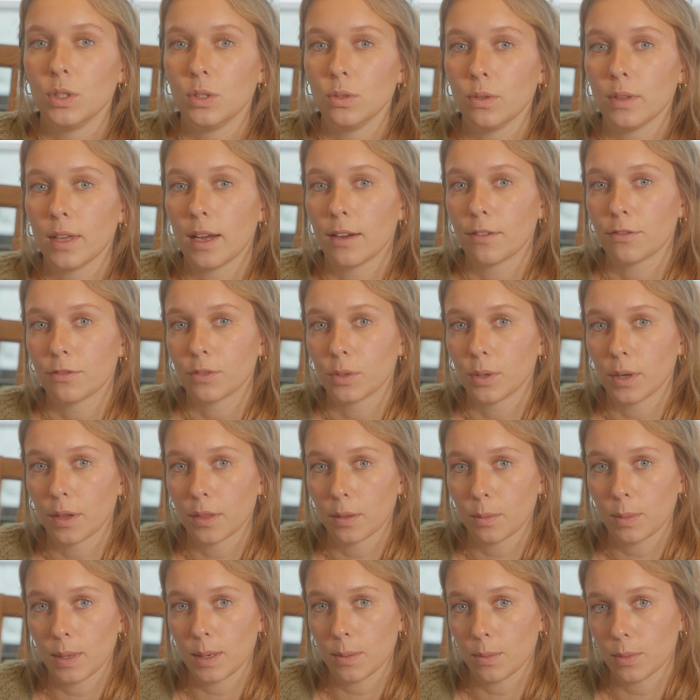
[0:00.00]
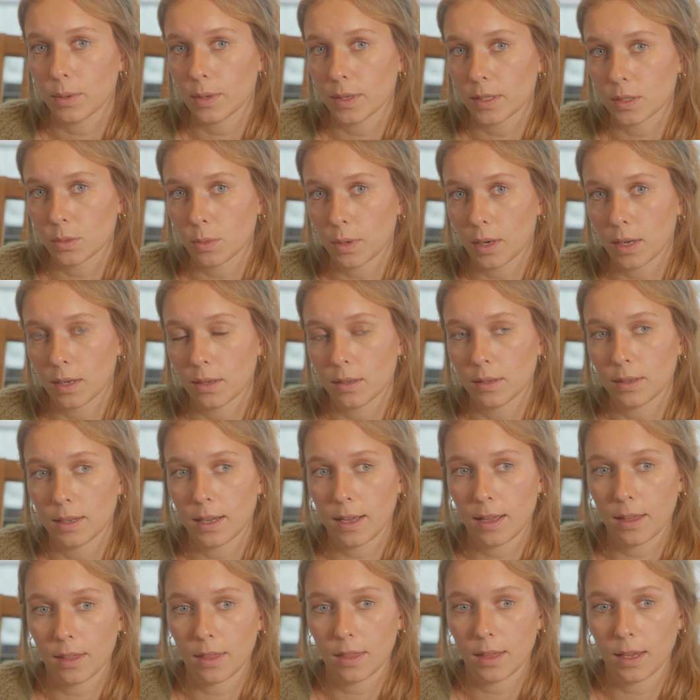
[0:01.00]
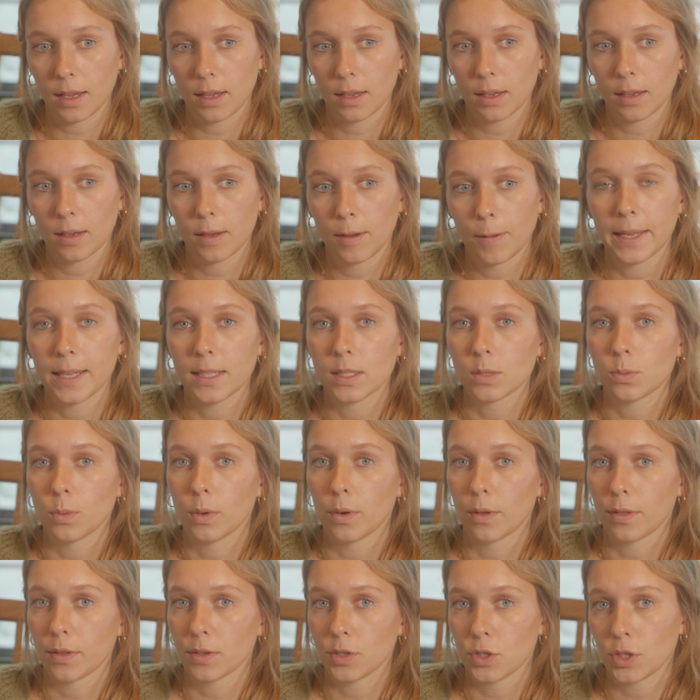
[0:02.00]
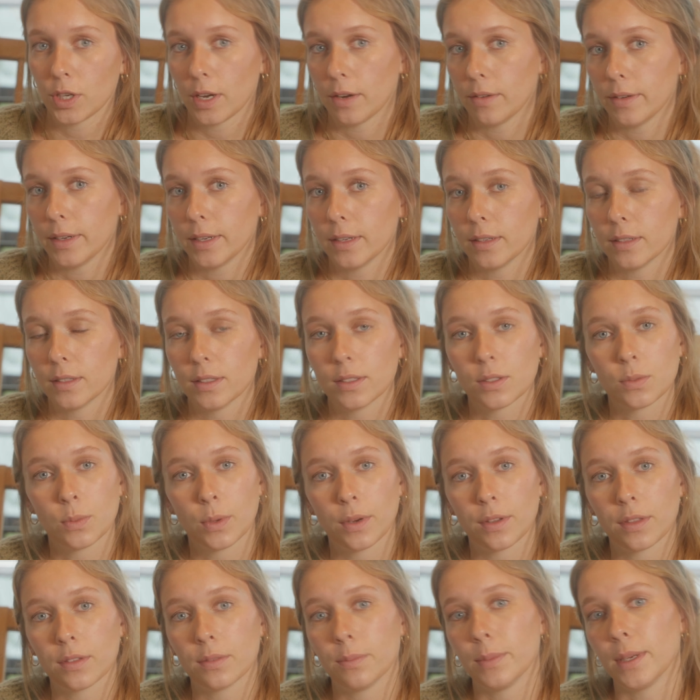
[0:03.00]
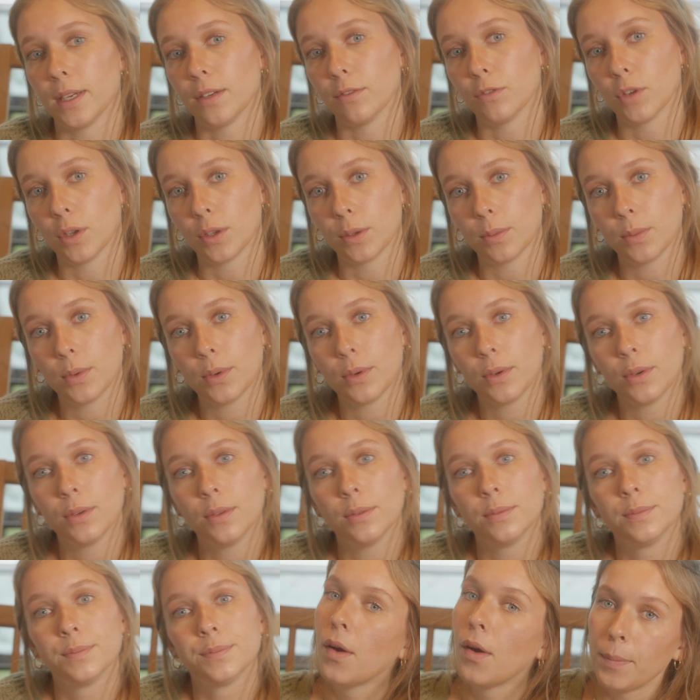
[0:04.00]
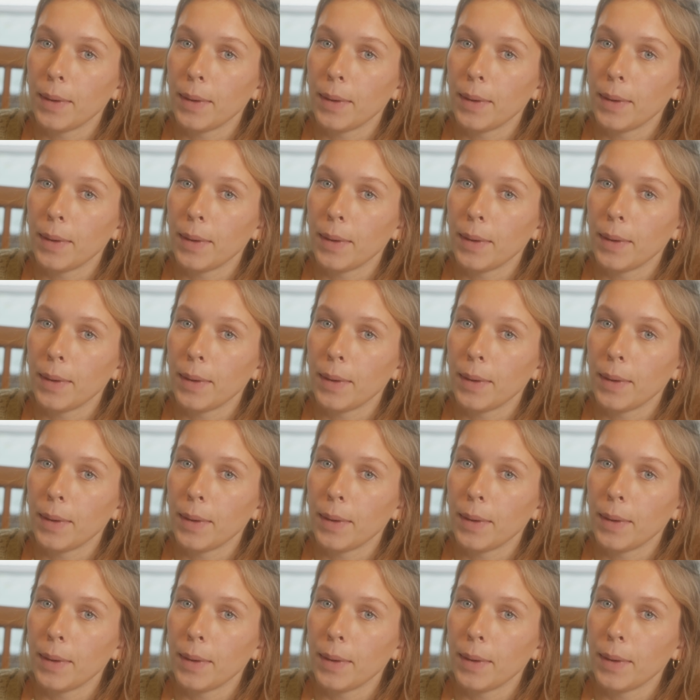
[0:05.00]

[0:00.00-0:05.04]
do that for other people as well, I think it's worth sharing and it's worth being vulnerable."